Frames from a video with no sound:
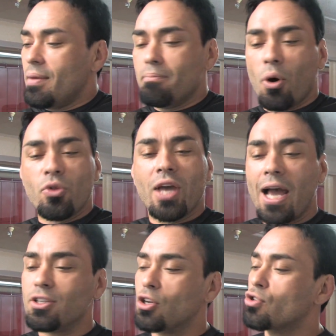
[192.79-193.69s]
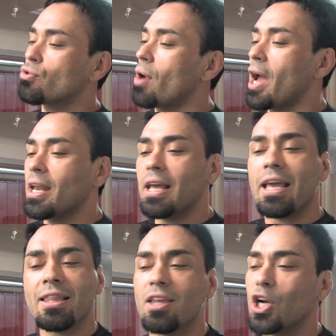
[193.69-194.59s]
both guys are trying to
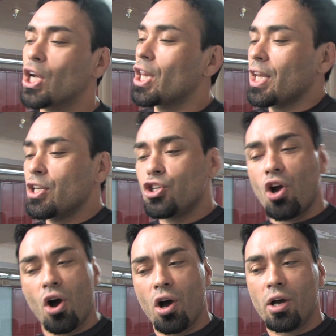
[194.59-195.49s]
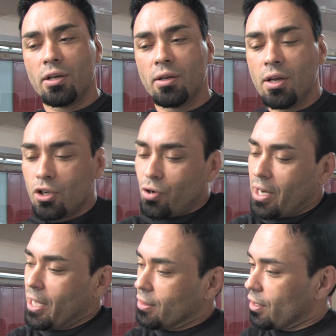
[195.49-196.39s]
get their clinch on, trying
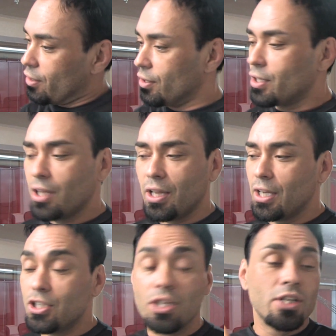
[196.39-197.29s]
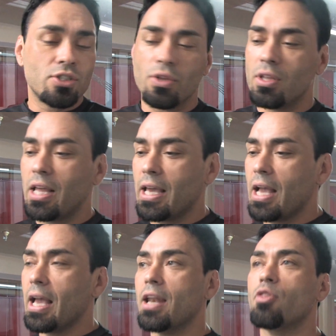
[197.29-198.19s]
to get their good clinch so that they
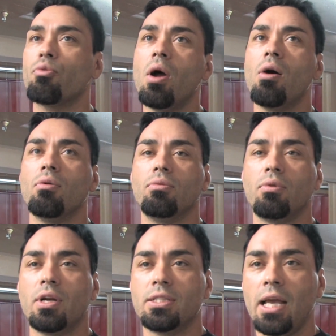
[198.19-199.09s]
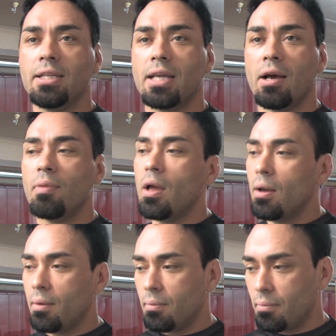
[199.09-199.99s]
can get a throw or a takedown.
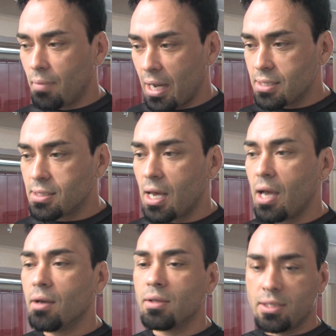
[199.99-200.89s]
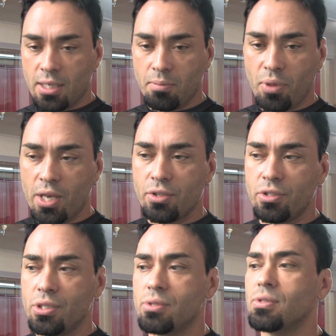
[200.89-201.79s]
My style, the 10 Planet
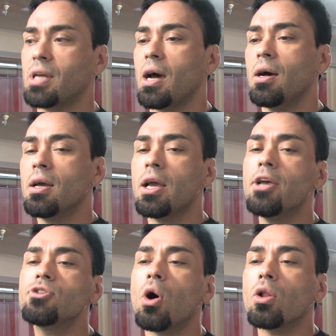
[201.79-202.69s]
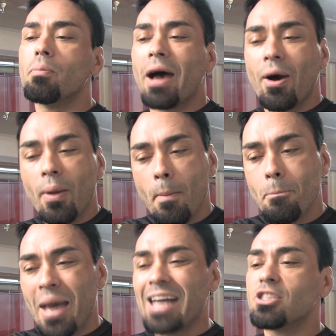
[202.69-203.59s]
Jiu-Jitsu style, is all about
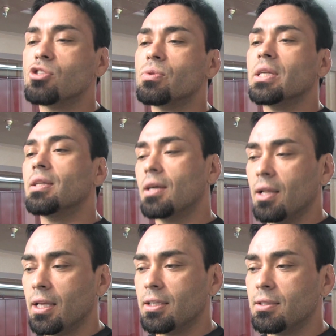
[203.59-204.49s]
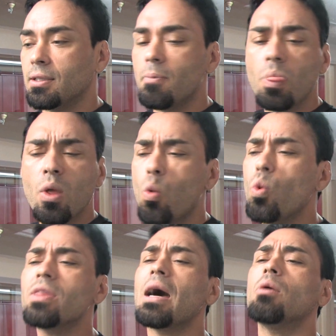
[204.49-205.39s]
mastering the clinch
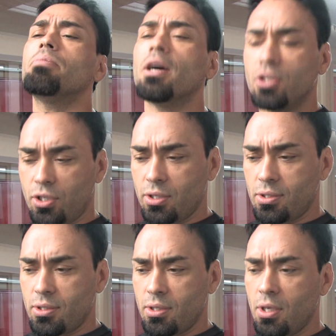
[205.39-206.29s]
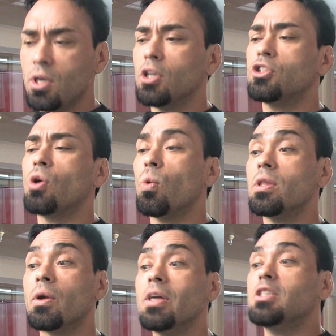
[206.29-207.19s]
without punches. So
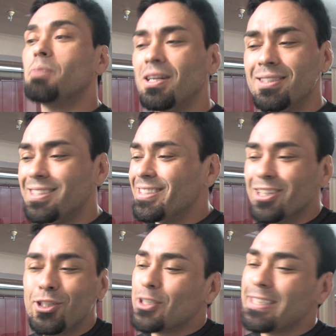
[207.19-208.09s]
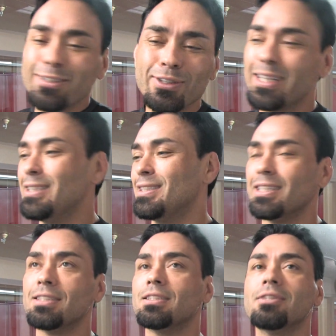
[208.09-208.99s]
when there is punches, you're still
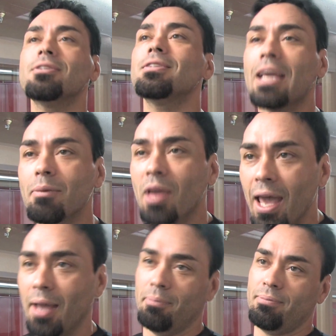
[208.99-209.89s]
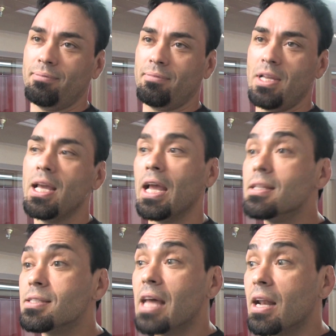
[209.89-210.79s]
clinching. It's still the same game.
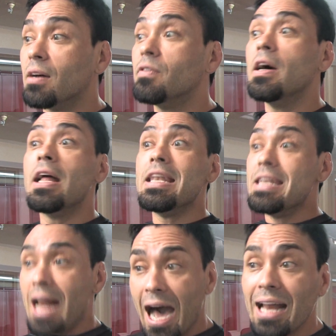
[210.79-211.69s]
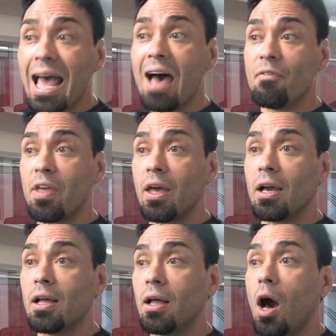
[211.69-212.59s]
Instead of not having
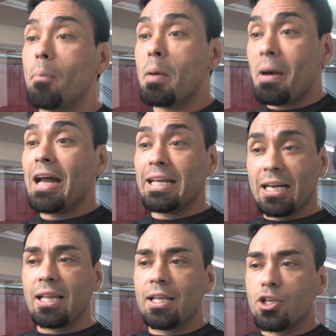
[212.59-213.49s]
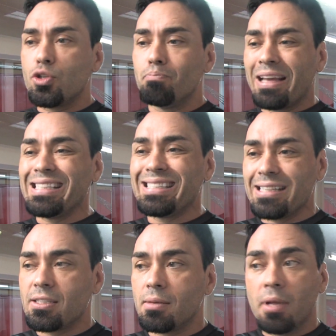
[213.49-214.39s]
an upper body clinch based
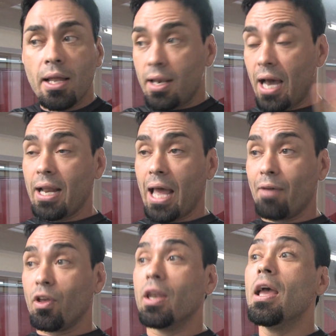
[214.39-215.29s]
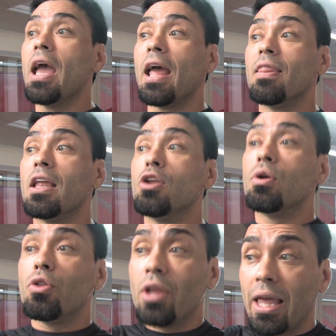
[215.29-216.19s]
system, not having it, and then you
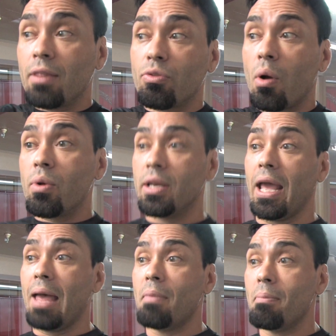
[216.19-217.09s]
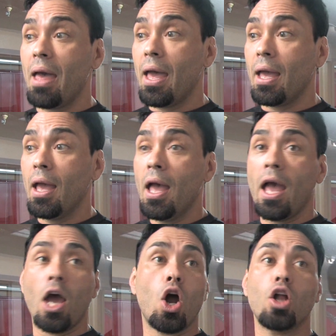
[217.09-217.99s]
get thrown into MMA,
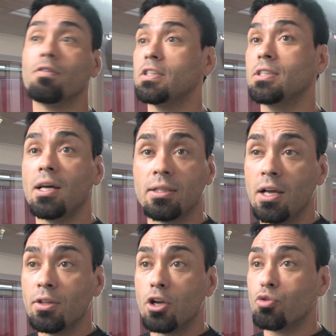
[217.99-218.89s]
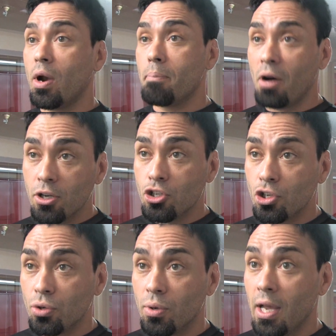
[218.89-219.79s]
and all of a sudden they're trying to punch you,